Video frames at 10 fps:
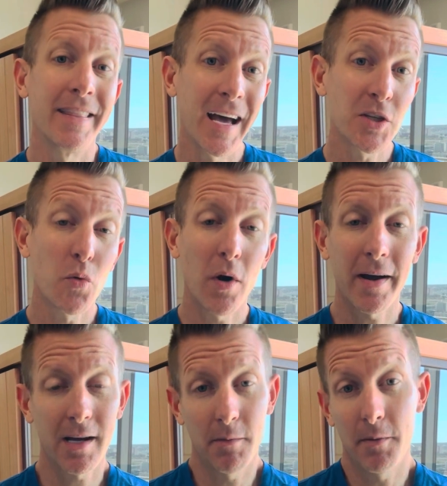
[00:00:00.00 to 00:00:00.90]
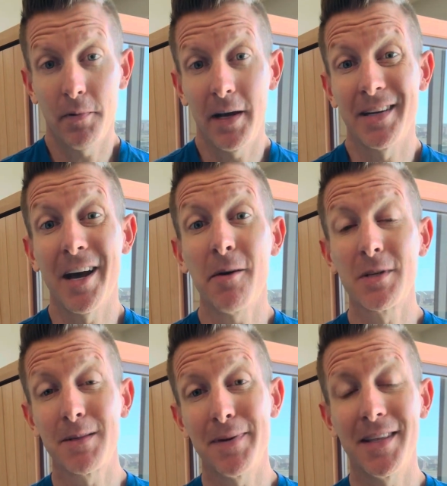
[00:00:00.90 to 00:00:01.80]
That's where I come into play to help
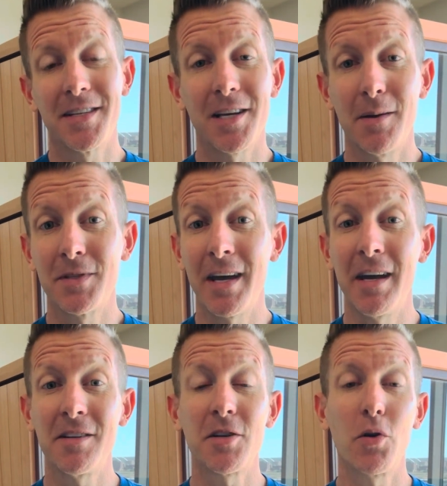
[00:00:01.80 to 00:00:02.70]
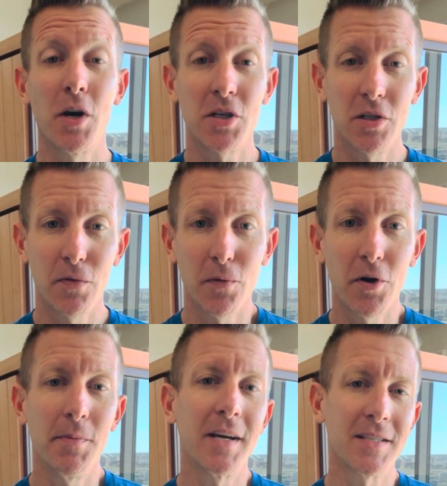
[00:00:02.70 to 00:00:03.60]
speed this up, to answer questions for
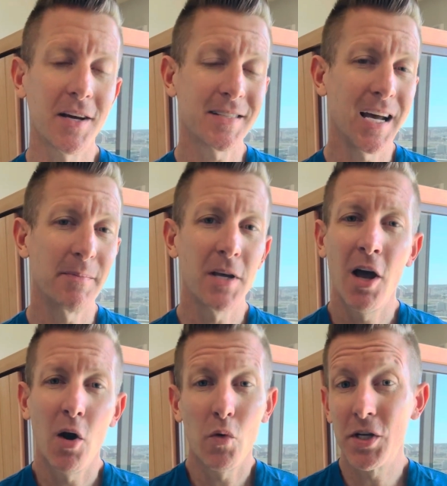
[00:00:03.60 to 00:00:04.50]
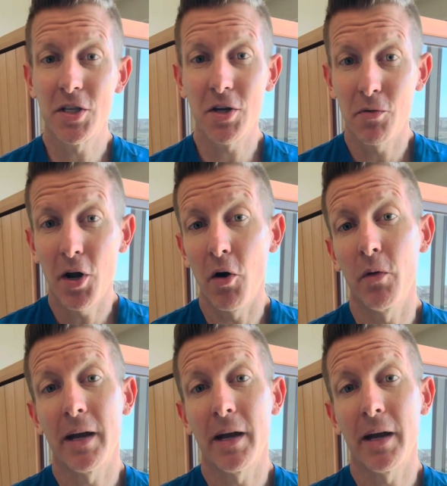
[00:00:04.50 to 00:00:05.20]
you, because a lot of times we just don't know.